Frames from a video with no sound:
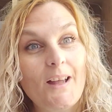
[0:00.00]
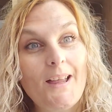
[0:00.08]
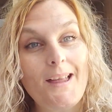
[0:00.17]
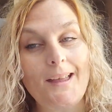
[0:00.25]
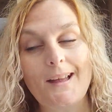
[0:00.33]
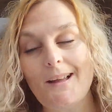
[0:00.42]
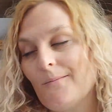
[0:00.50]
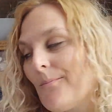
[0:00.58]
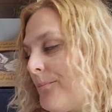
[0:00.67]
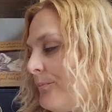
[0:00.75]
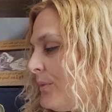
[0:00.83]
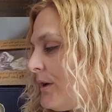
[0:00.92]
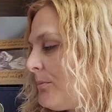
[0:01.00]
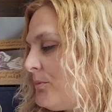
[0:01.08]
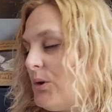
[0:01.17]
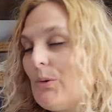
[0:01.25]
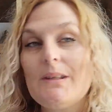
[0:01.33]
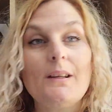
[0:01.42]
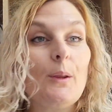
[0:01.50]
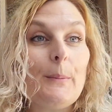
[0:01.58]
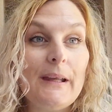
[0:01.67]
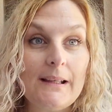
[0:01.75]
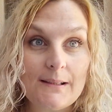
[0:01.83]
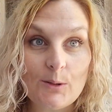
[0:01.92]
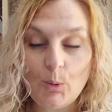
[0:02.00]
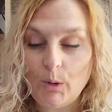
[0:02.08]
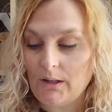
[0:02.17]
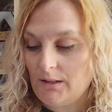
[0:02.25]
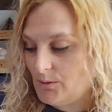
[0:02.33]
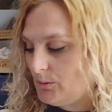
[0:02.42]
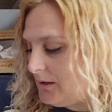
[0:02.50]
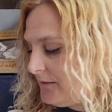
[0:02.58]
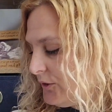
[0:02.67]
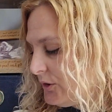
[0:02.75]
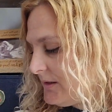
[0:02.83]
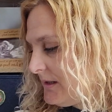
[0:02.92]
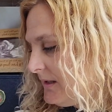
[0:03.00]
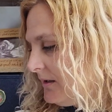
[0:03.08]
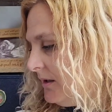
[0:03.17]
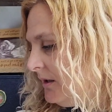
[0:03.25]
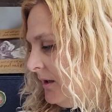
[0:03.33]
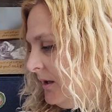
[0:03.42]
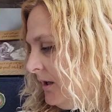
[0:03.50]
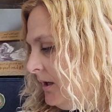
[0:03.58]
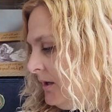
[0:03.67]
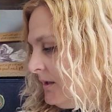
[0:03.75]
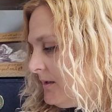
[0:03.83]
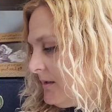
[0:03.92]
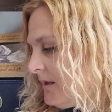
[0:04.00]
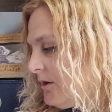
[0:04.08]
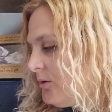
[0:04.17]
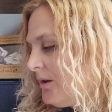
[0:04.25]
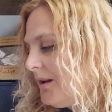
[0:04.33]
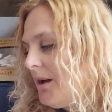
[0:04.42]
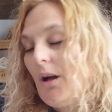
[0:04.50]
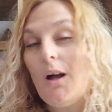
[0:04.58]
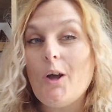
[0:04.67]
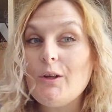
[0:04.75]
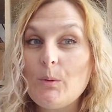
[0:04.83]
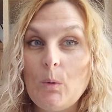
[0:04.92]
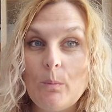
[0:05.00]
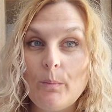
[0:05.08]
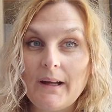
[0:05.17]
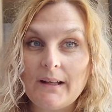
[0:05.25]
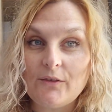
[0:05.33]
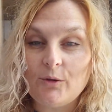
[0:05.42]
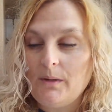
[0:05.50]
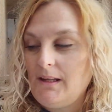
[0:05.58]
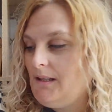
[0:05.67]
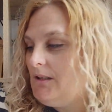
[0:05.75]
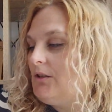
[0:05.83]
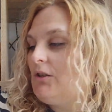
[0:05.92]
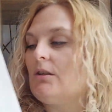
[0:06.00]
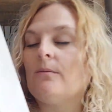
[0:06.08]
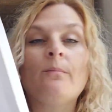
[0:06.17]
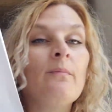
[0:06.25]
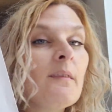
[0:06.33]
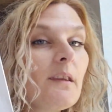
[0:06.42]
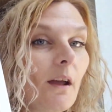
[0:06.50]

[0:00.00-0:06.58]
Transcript: yeah, but I'm using the Peace and Quiet while I've got it. So only one bag from each. So